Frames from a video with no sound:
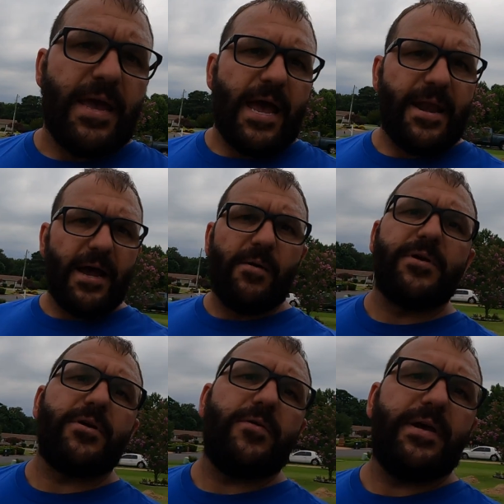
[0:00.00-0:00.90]
And now I'm going
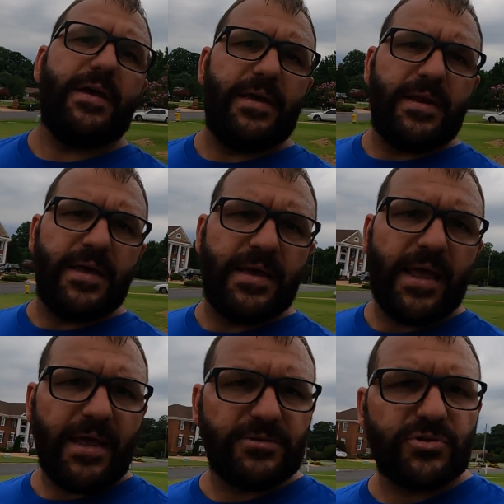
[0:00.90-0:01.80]
to go ahead
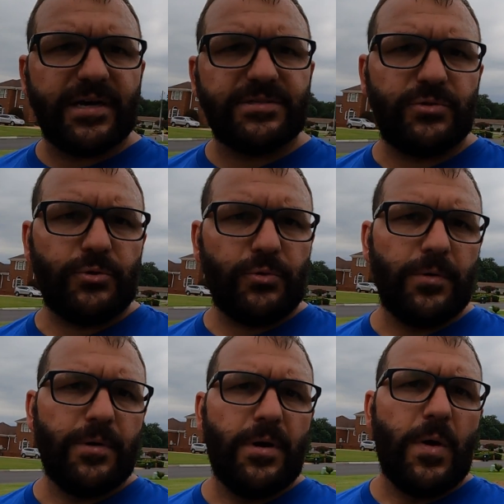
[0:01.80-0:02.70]
and try to
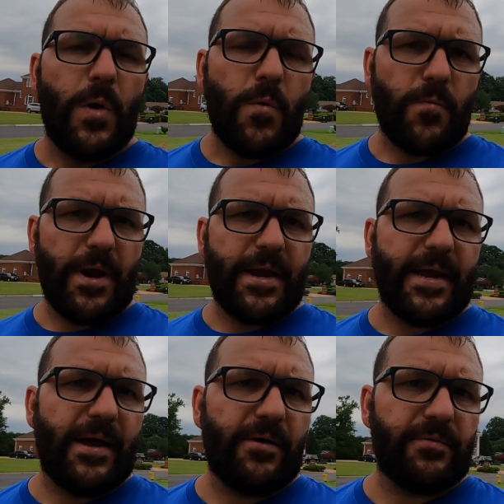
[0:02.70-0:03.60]
rake
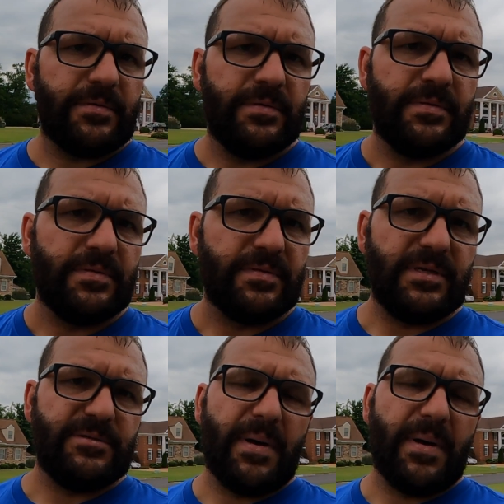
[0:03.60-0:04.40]
out these